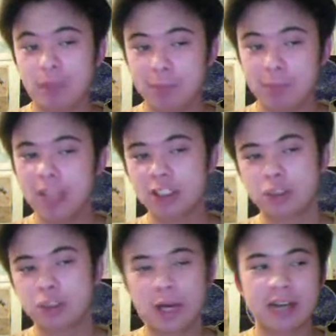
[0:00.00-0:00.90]
if Peja
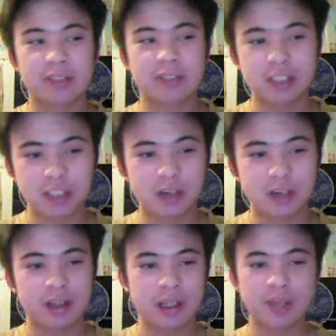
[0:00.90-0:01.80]
Stojakovic is
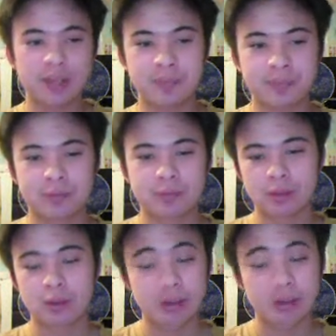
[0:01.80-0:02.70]
guarding him,
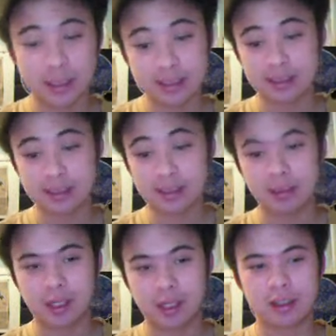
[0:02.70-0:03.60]
it's going
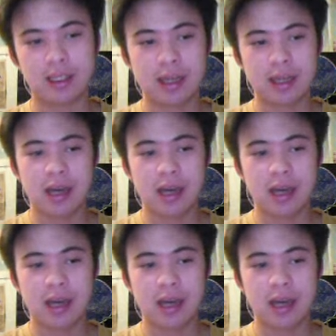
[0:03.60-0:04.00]
to be ugly.